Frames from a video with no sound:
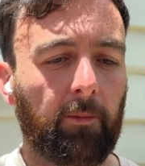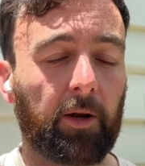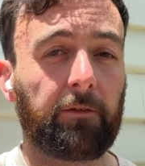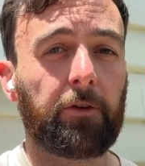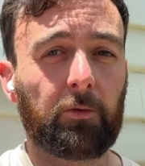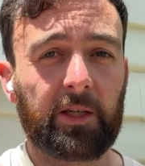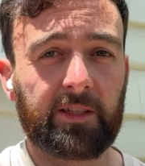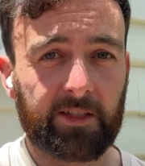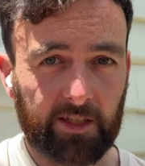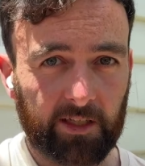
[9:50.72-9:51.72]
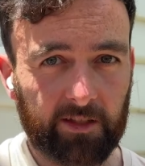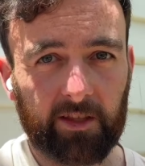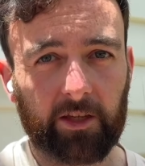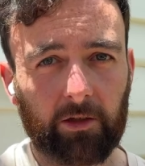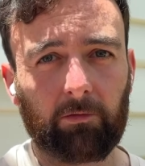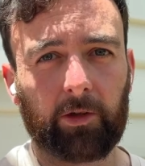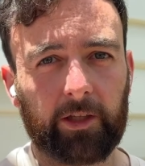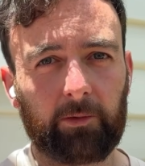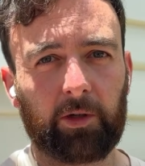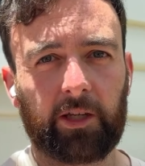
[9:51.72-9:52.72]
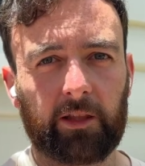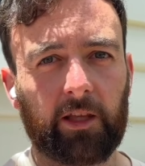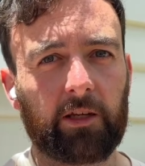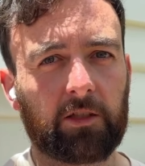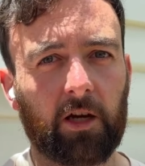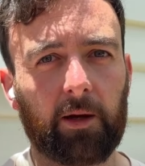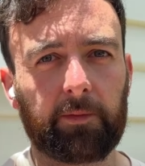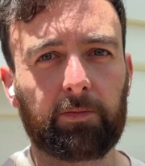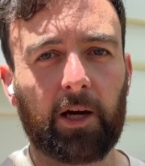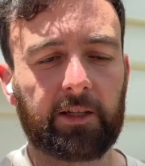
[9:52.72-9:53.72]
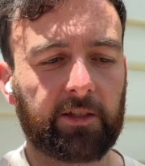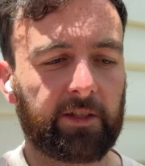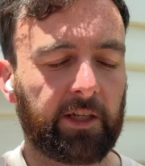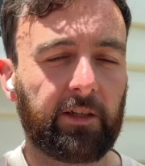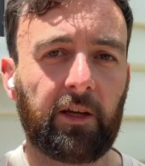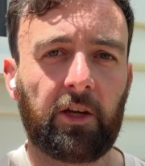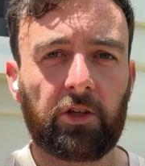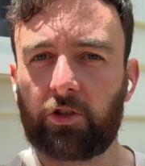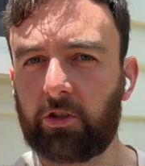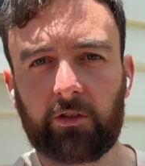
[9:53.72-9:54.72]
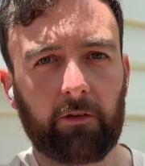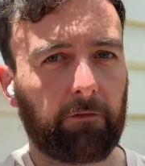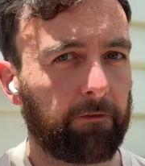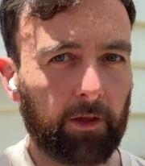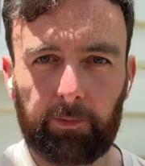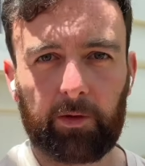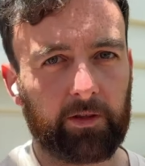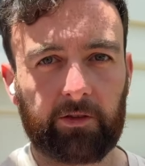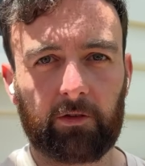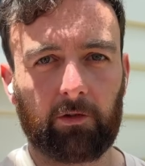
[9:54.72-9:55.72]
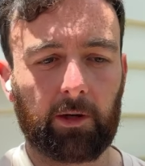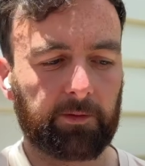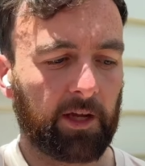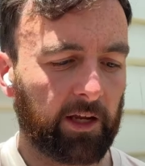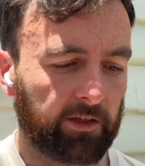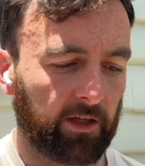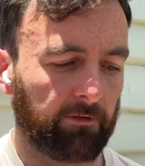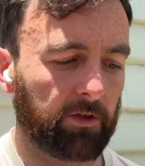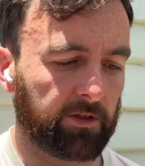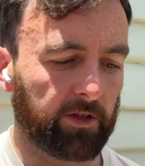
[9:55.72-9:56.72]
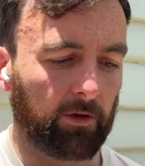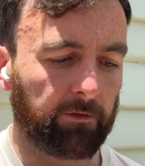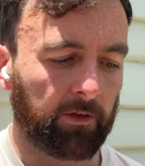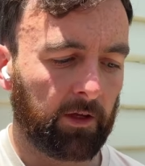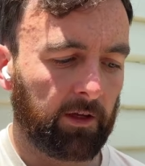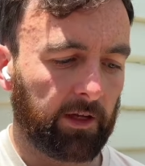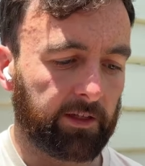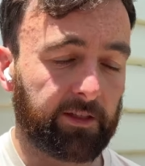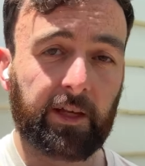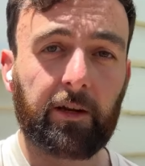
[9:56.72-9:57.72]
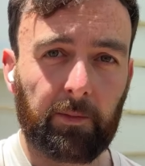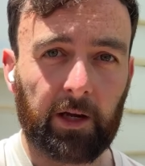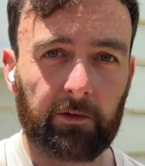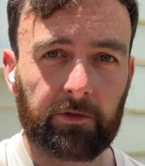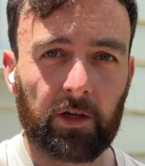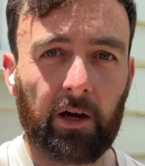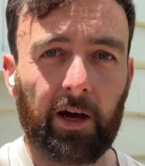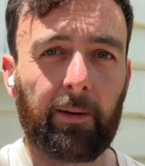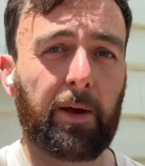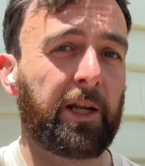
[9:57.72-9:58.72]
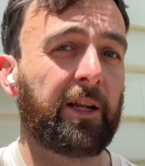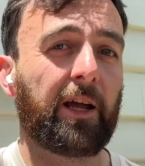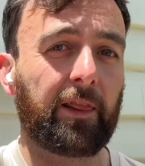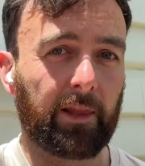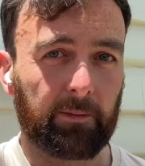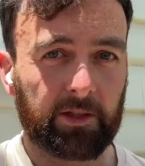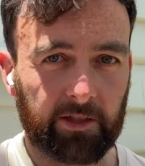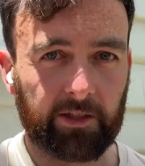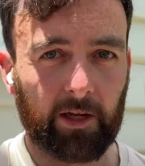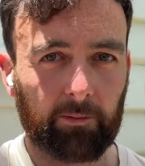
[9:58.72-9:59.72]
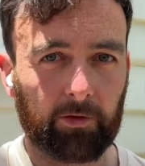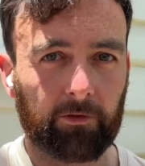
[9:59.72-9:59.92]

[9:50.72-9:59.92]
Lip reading: But if you insist that you really want to get that timed practice in, just flip the script and give yourself a set amount of time and an unlimited number